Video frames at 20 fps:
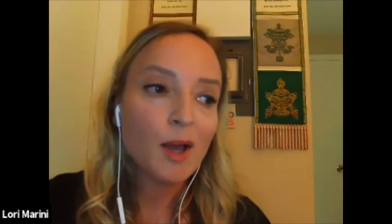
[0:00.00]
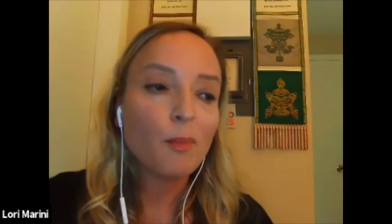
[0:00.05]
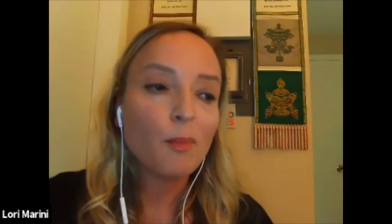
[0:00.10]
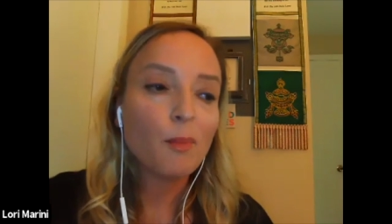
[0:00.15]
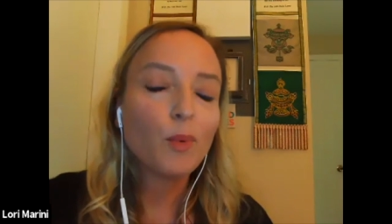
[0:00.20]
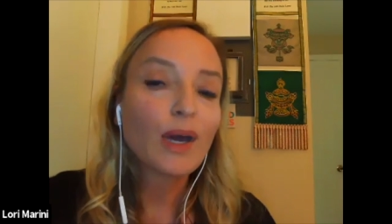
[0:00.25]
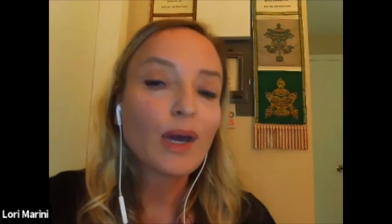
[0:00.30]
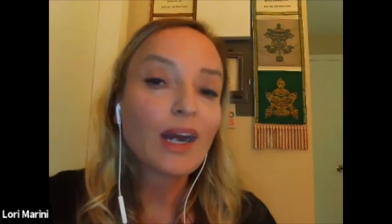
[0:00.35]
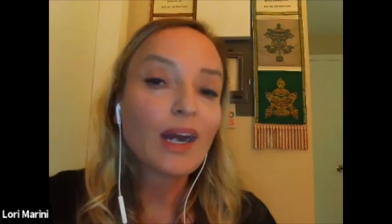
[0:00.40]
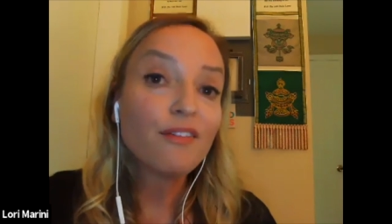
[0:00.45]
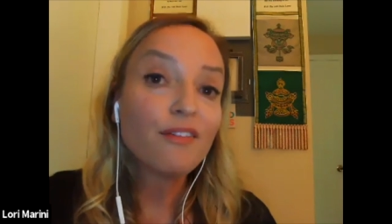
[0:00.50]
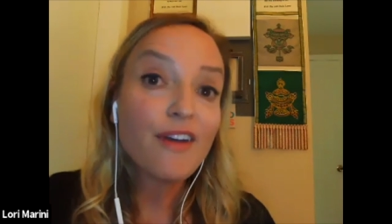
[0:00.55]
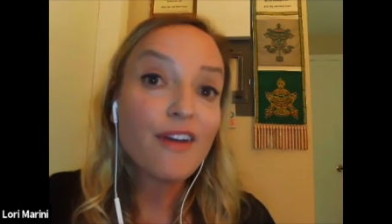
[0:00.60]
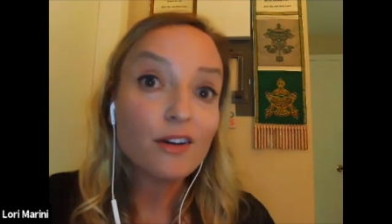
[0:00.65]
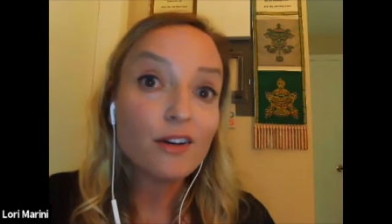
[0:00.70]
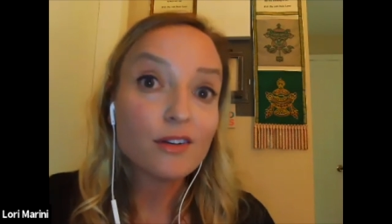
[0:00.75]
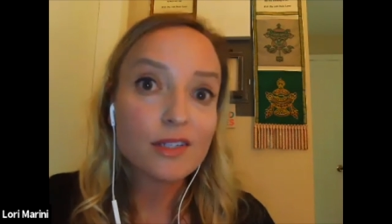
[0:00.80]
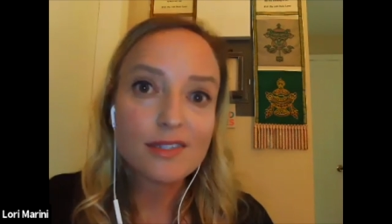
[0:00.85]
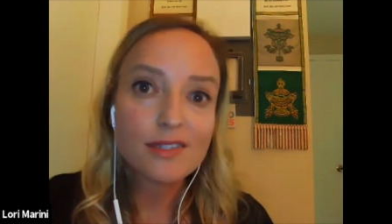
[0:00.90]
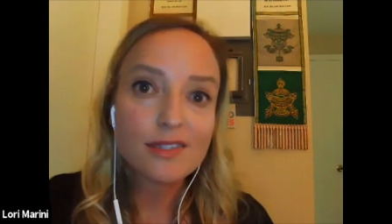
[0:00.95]
But what I
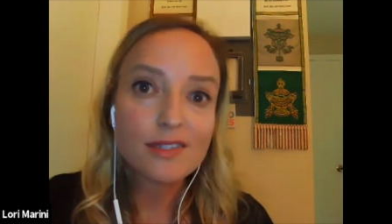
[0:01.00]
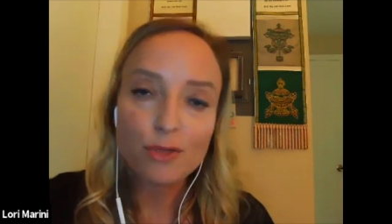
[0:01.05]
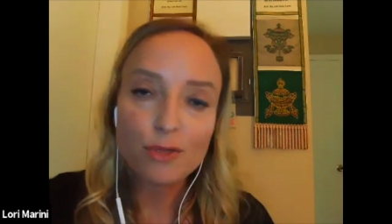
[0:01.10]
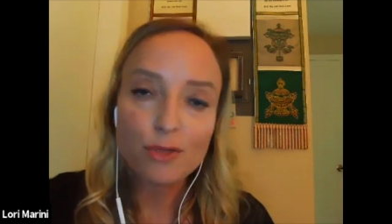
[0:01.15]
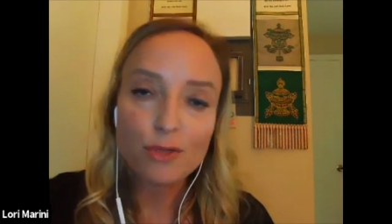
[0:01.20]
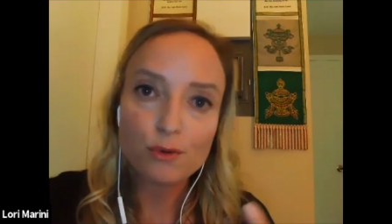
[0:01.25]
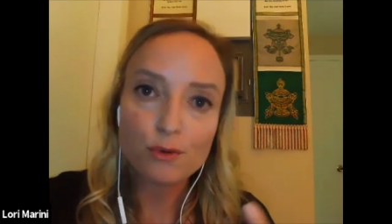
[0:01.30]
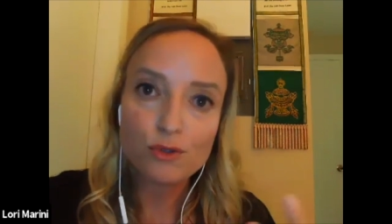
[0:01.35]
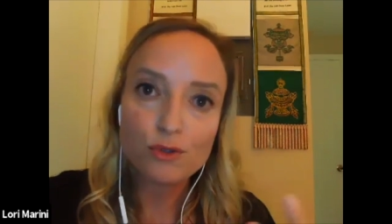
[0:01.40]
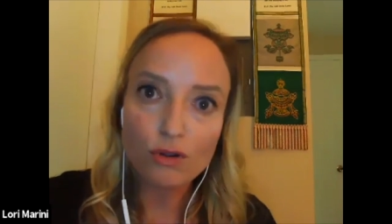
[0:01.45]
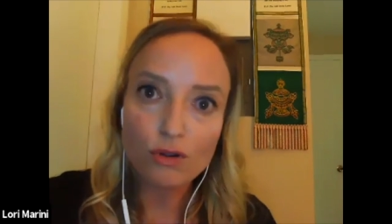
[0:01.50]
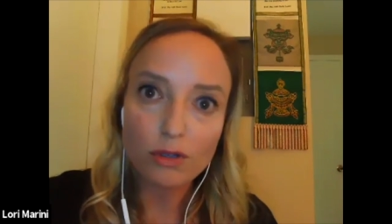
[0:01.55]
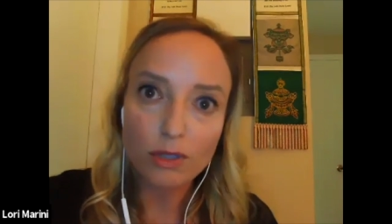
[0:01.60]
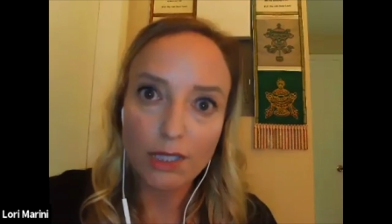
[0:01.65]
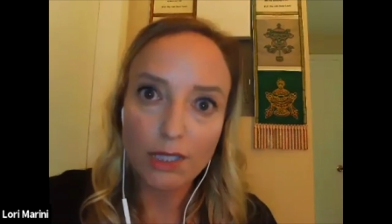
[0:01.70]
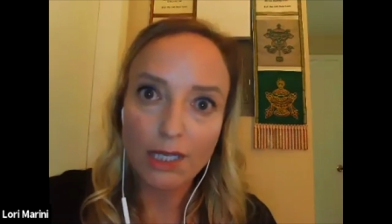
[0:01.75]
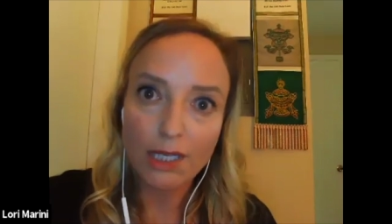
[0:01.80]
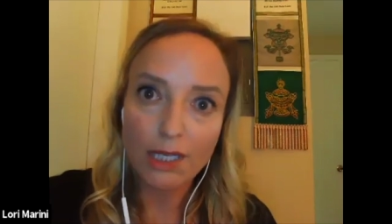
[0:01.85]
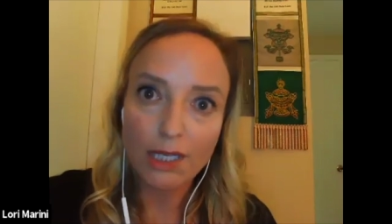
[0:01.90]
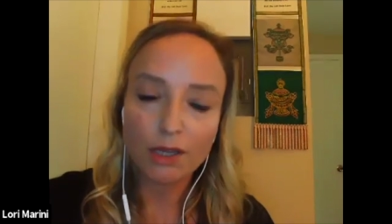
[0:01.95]
found is that through
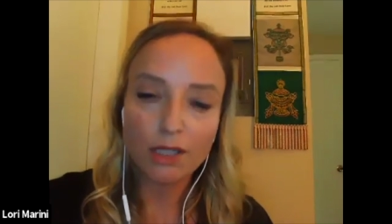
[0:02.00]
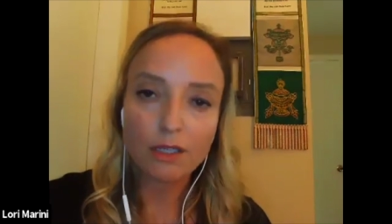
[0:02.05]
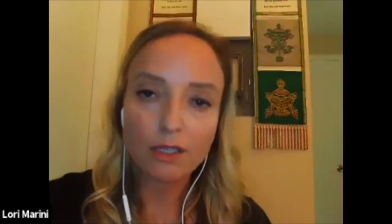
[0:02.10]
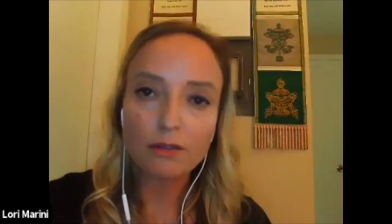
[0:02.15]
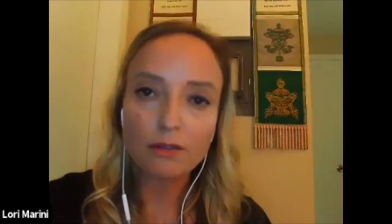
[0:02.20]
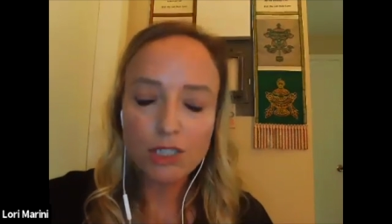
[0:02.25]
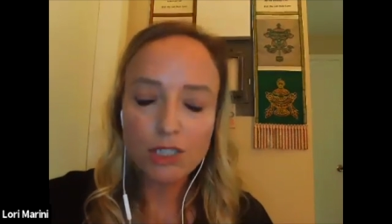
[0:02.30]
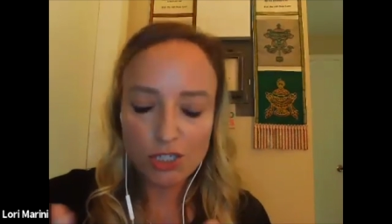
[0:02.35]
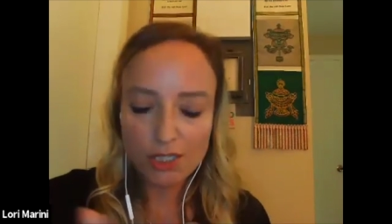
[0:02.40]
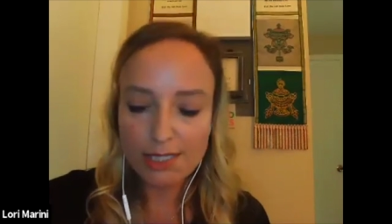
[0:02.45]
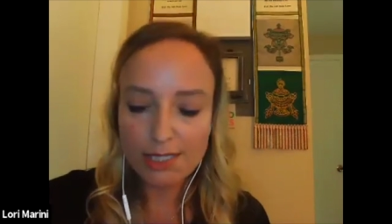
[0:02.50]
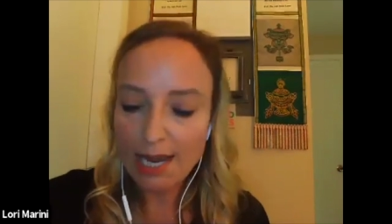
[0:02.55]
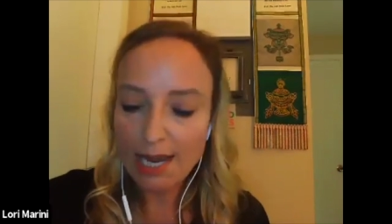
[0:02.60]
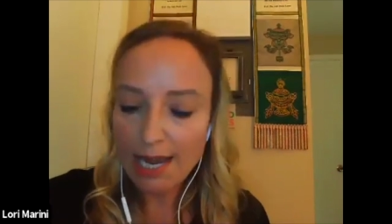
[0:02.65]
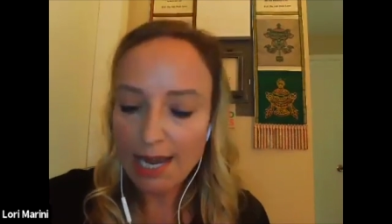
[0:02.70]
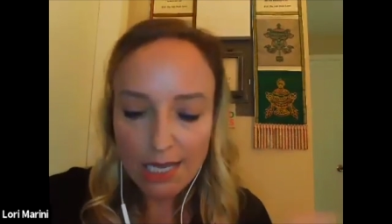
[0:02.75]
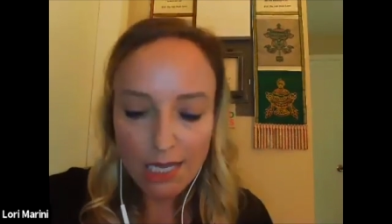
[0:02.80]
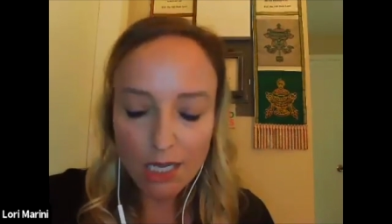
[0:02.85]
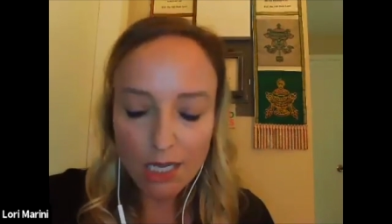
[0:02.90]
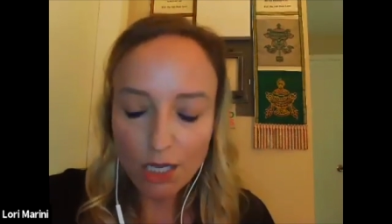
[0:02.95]
journaling, literally just
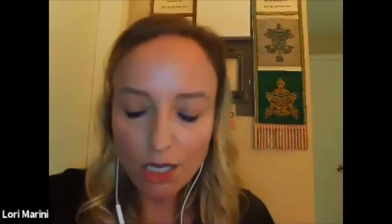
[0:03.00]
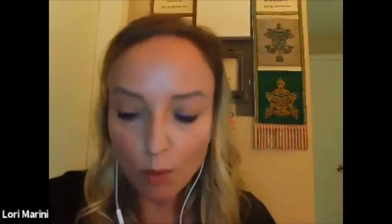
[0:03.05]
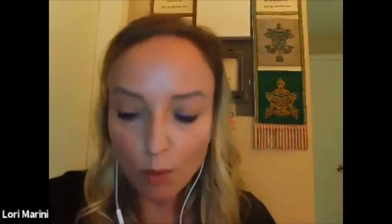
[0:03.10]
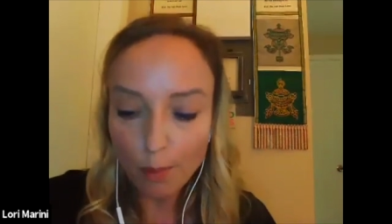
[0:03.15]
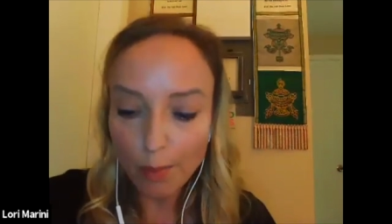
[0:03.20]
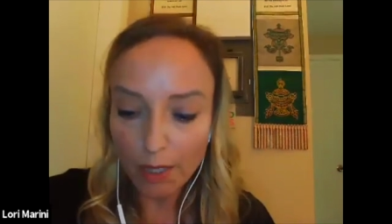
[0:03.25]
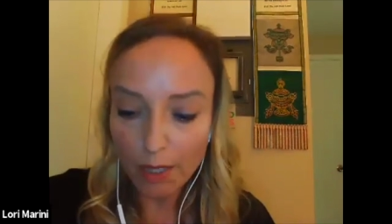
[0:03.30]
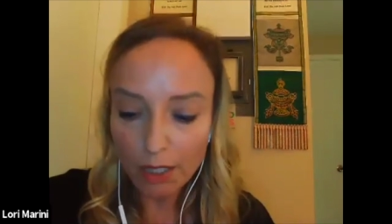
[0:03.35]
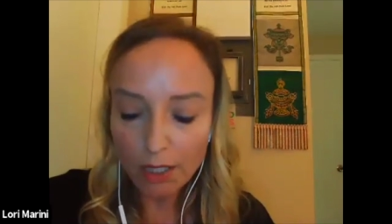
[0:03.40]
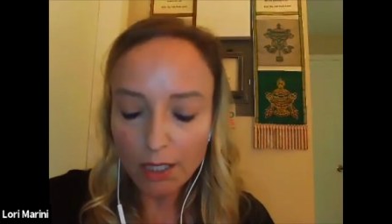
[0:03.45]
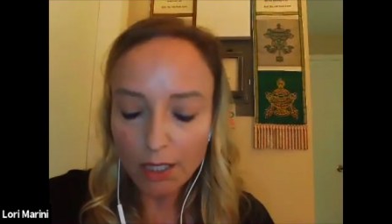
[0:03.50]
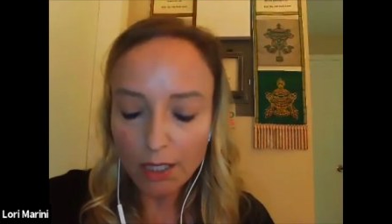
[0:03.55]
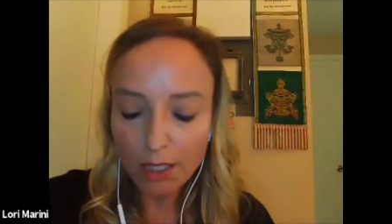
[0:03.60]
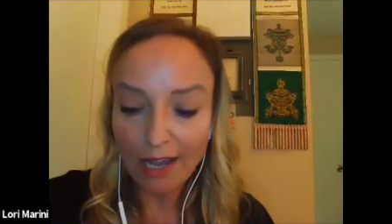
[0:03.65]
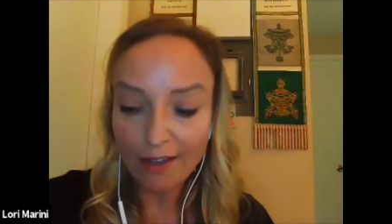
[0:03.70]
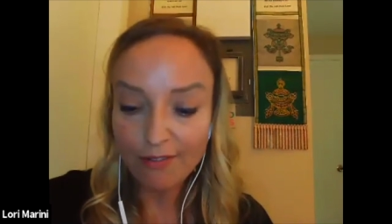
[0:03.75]
taking a notebook,